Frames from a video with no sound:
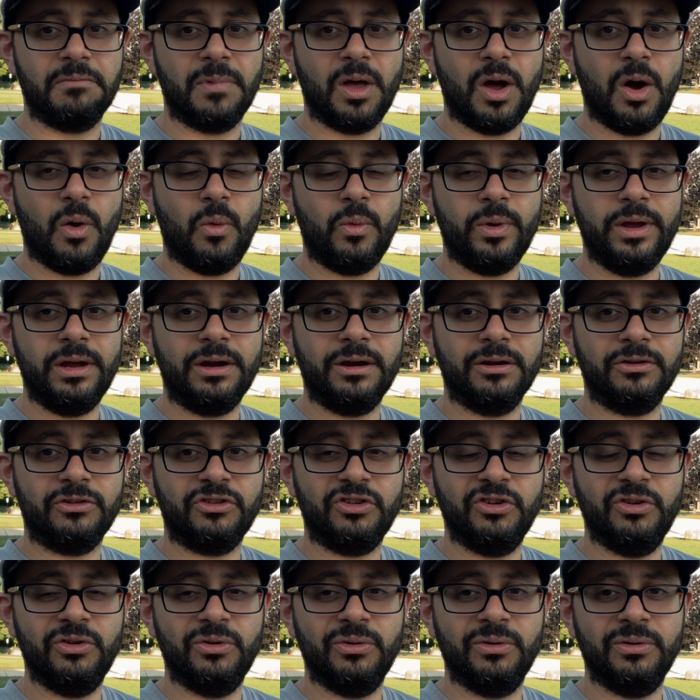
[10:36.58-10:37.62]
a week or
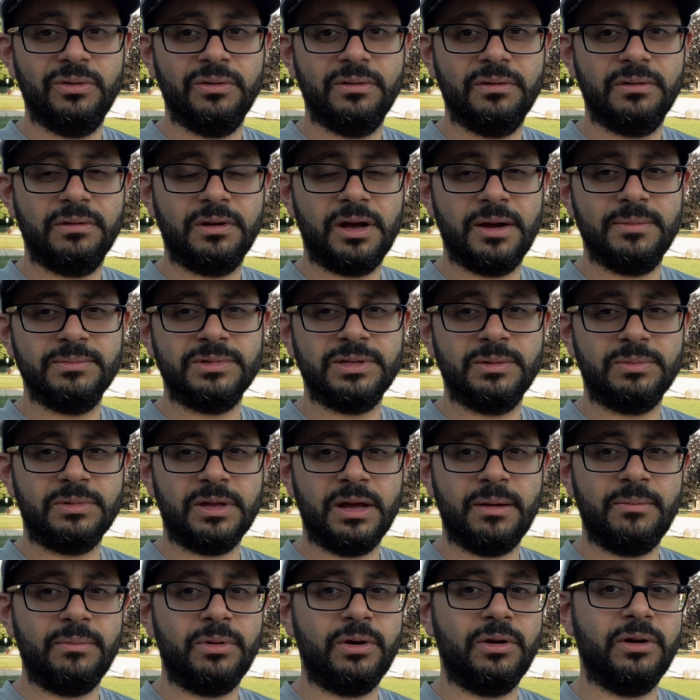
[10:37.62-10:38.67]
two come
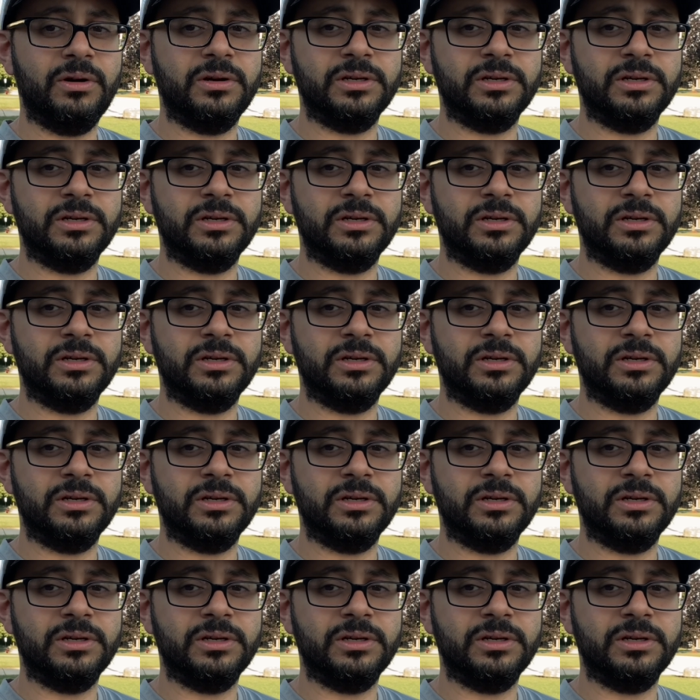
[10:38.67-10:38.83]
September or